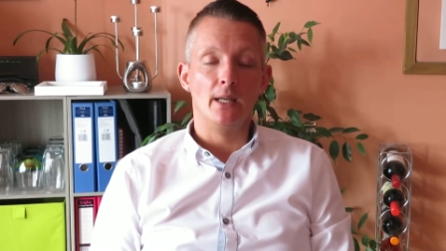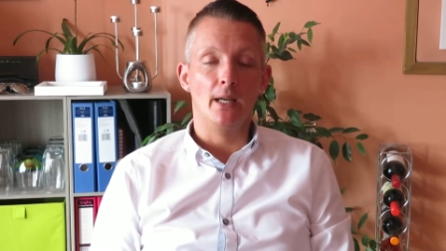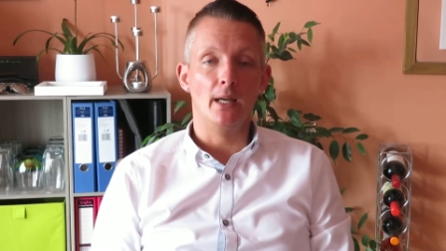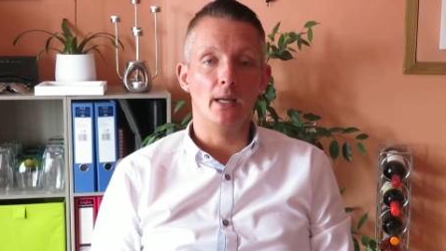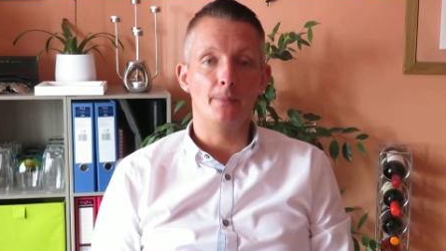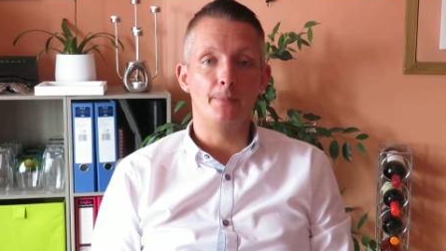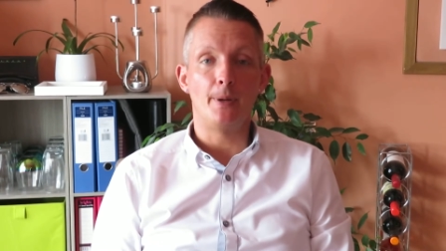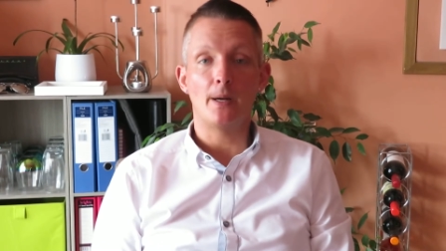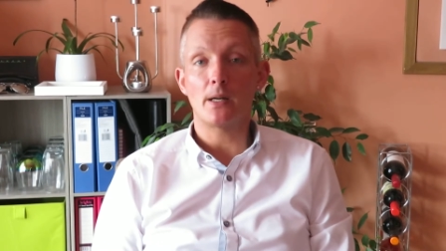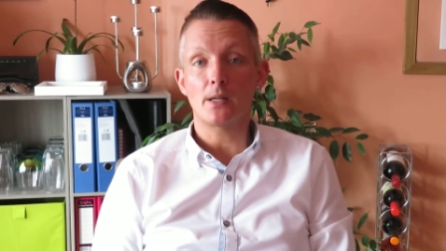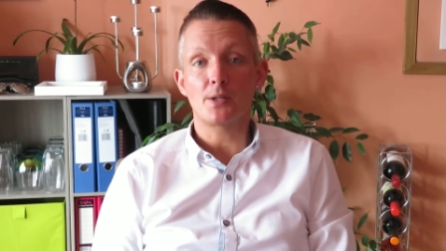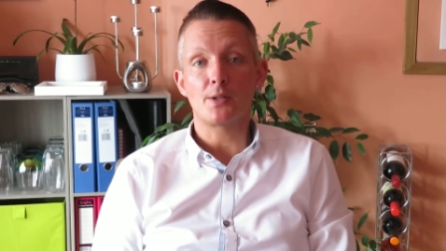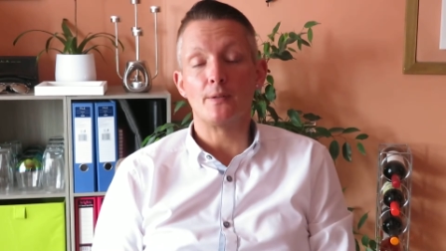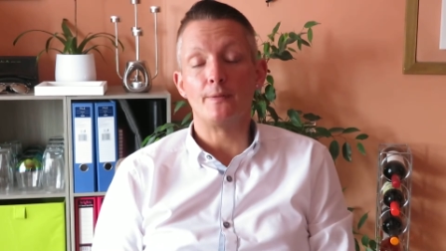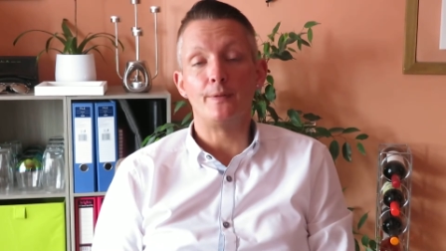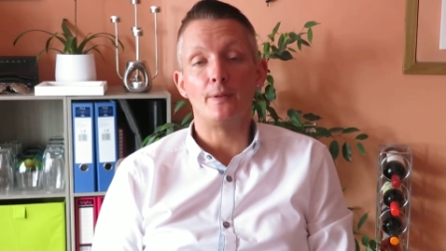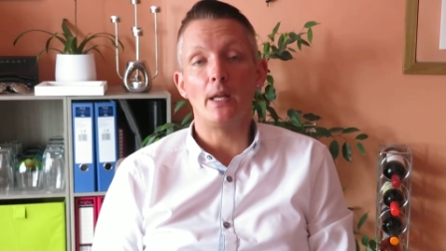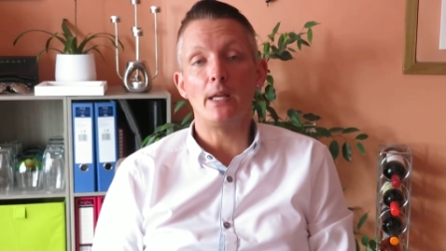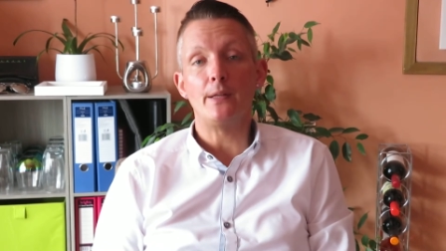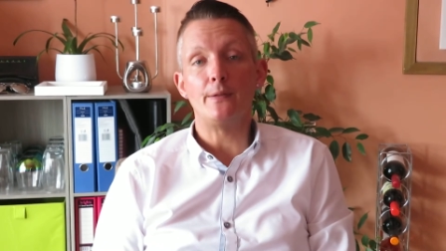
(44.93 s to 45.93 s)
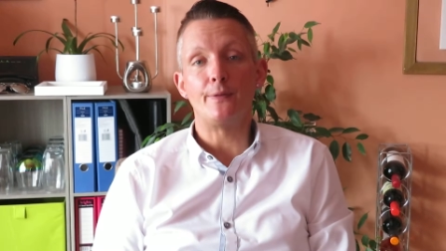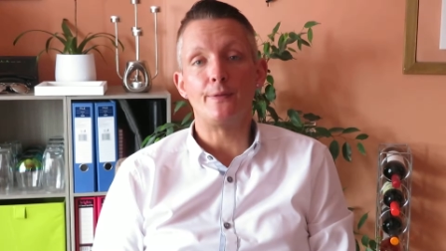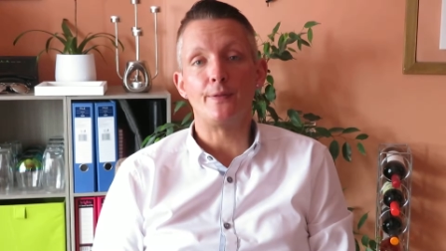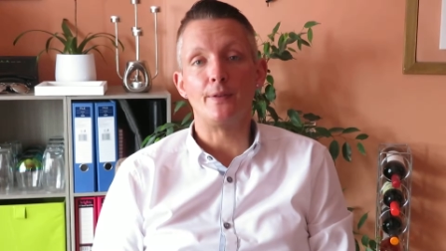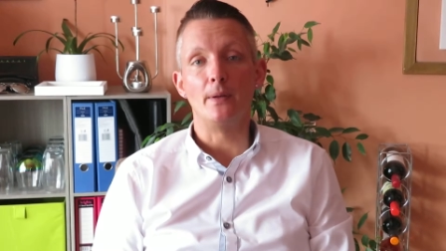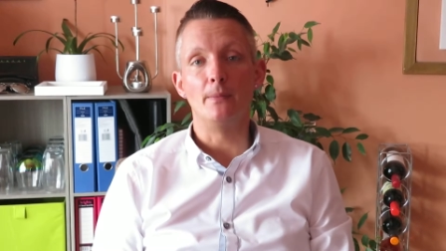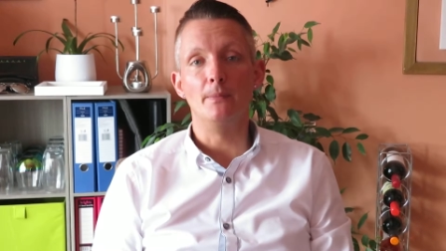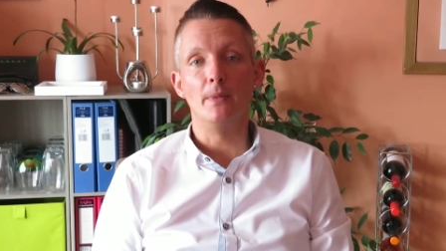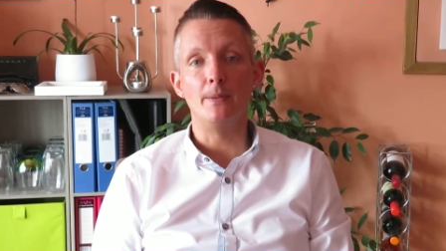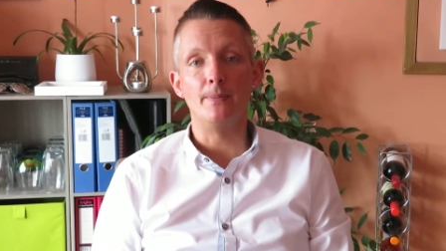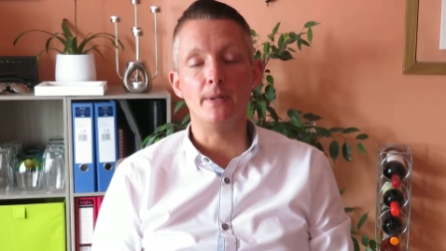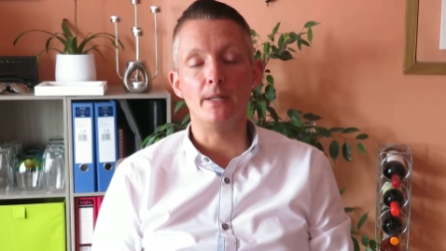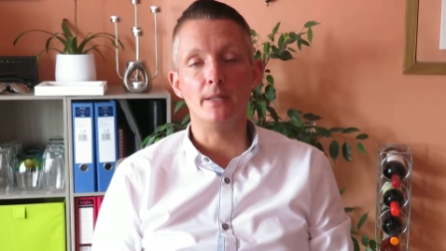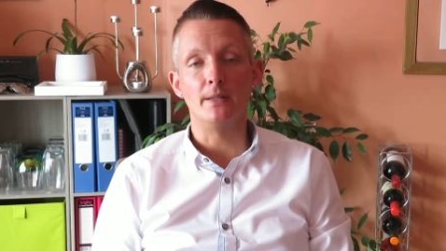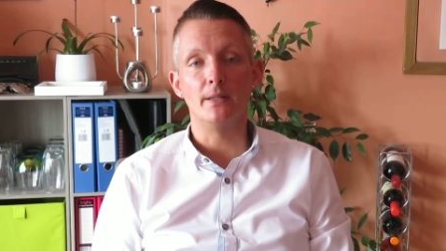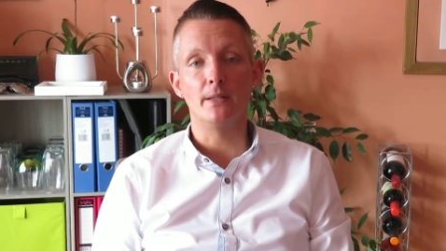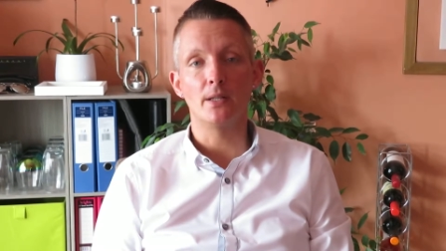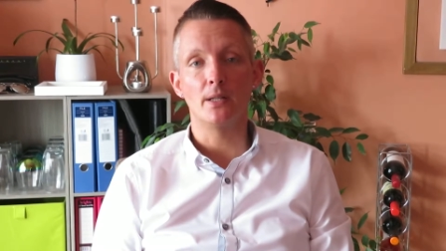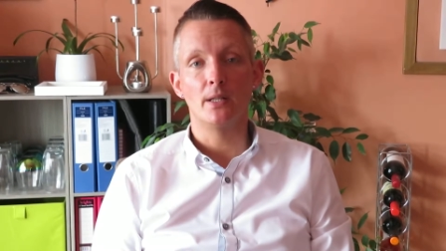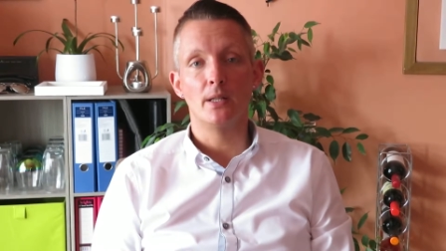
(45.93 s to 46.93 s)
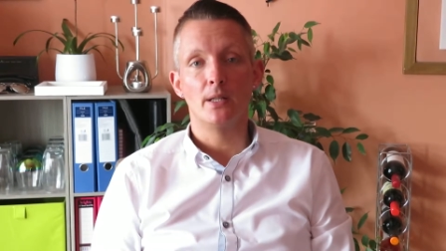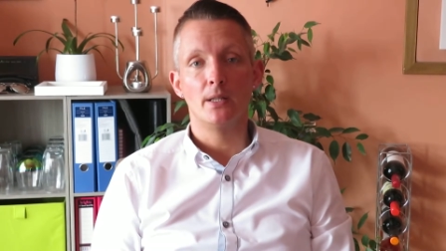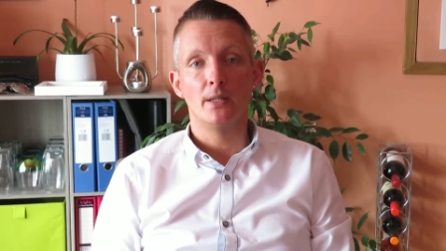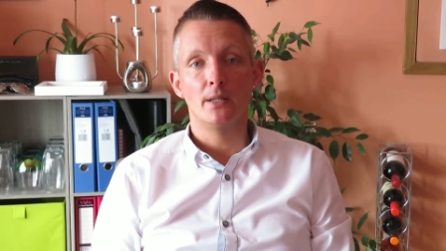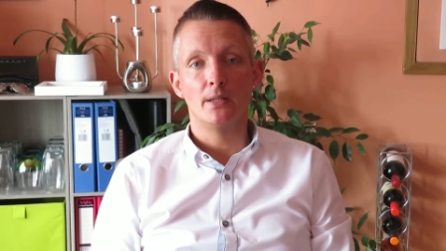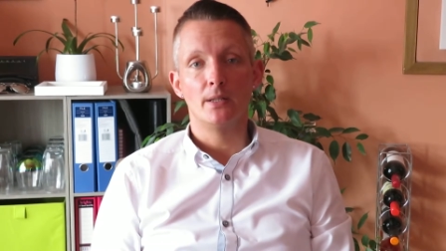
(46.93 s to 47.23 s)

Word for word: uh, parts of life that maybe they,